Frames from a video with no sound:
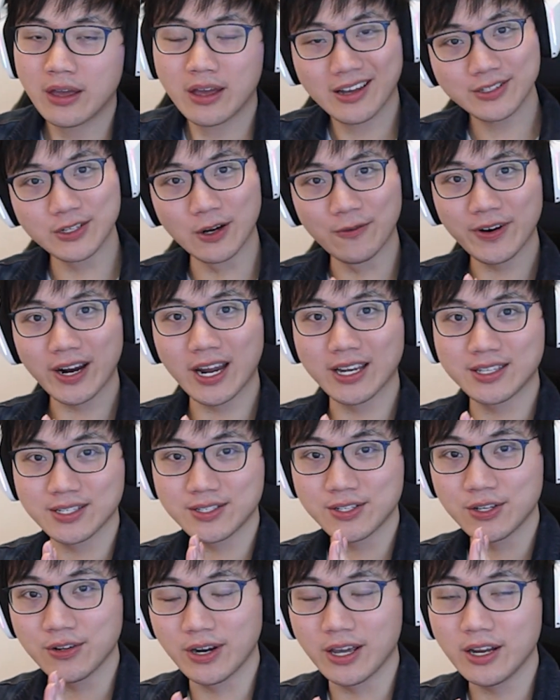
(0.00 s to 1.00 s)
Don't forget to
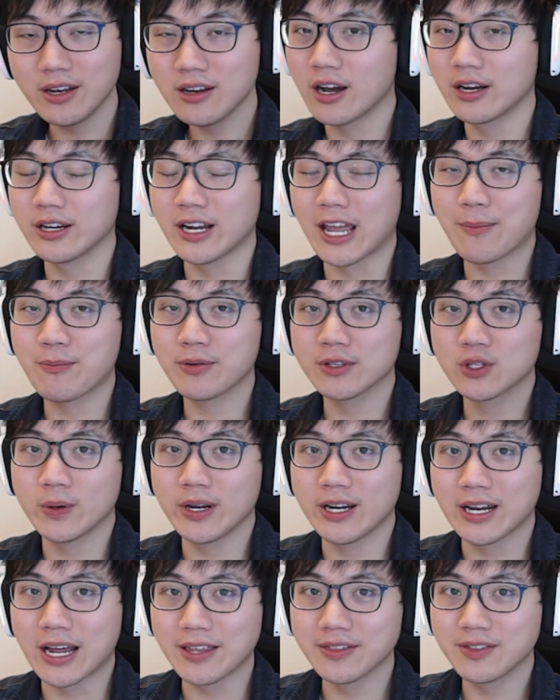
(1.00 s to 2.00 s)
tune in on April
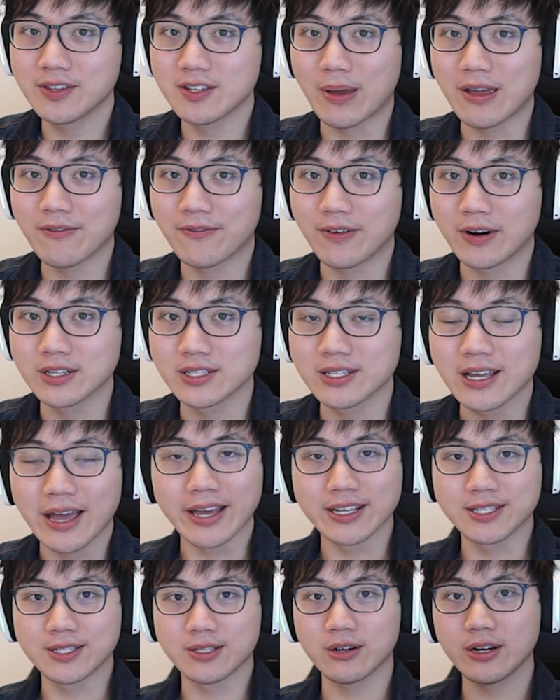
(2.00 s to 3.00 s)
29th to May 1st
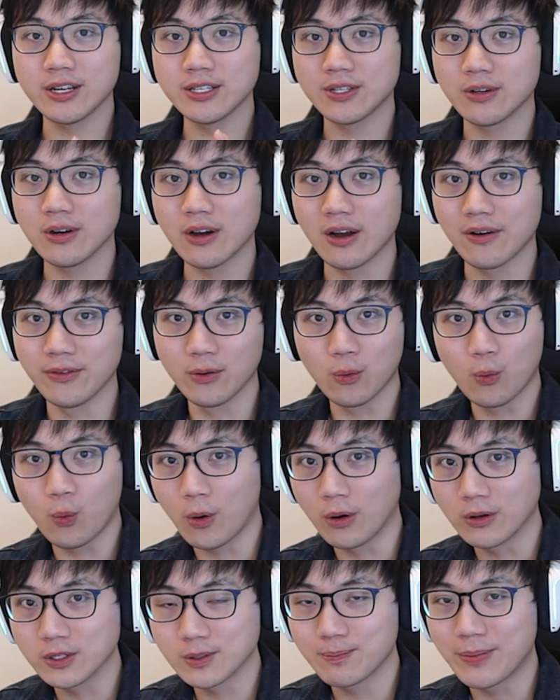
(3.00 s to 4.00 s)
as 32 of the
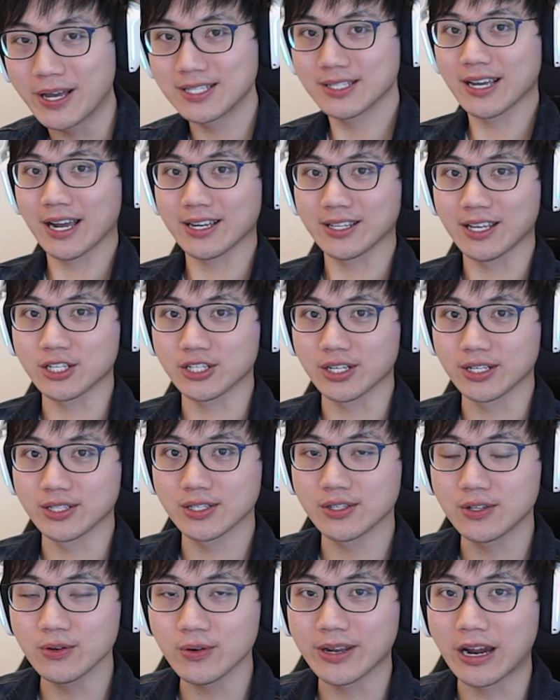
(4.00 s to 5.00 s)
world's best tacticians
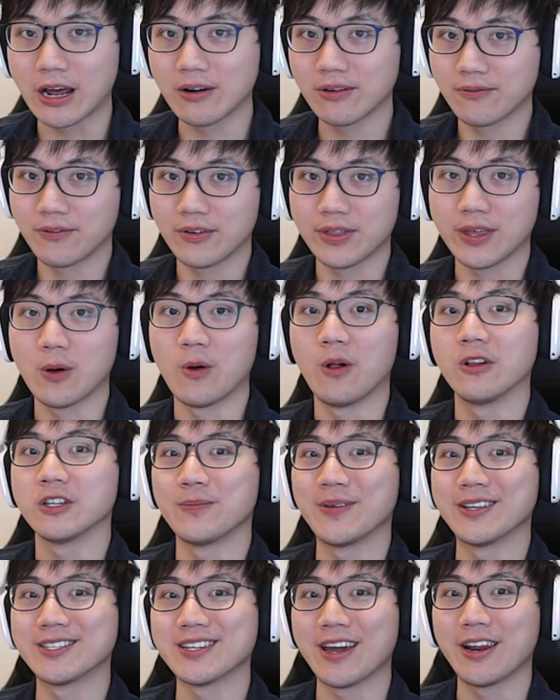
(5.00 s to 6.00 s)
duke it out for the
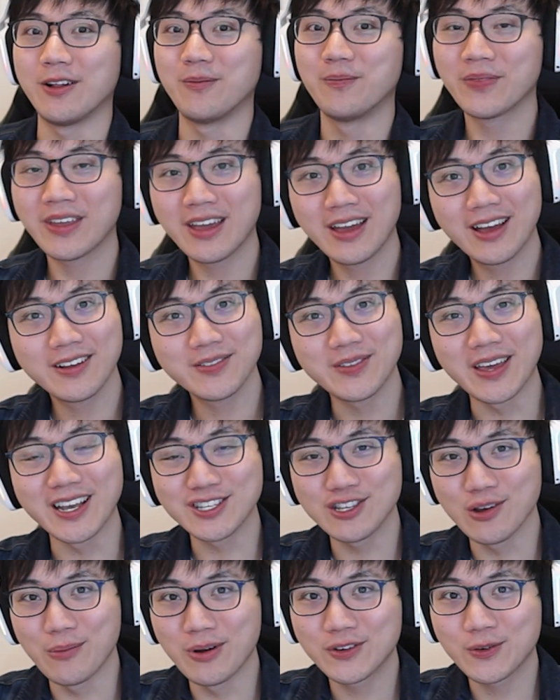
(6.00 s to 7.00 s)
ultimate title. Thanks
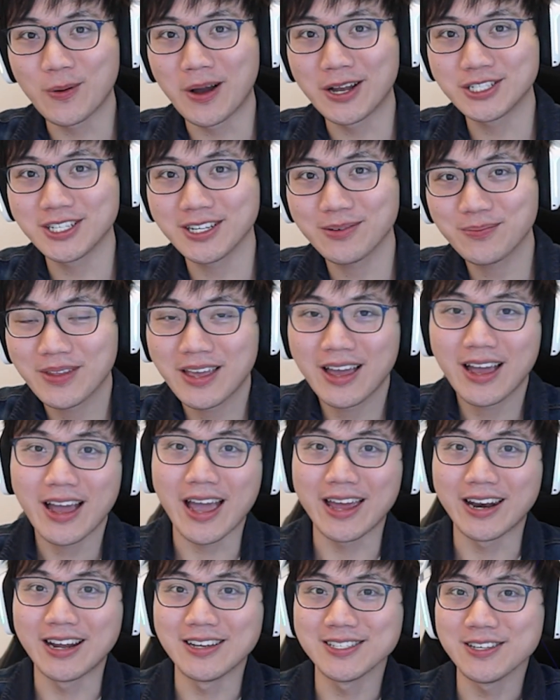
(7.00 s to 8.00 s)
so much for watching,
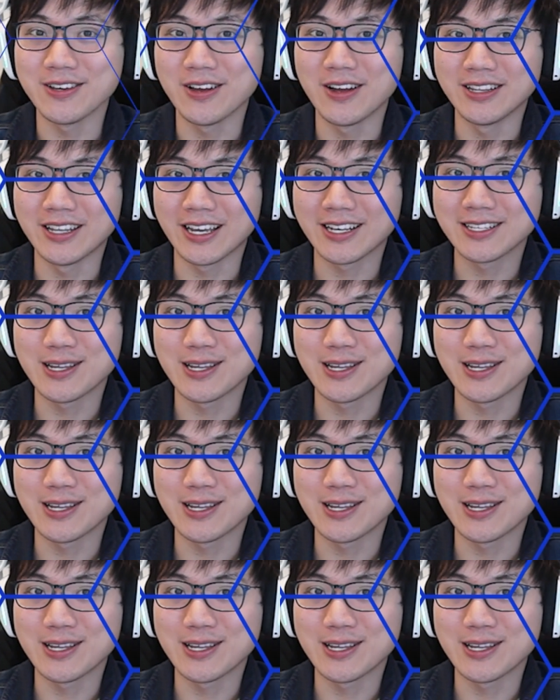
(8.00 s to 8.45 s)
and I'll see you all next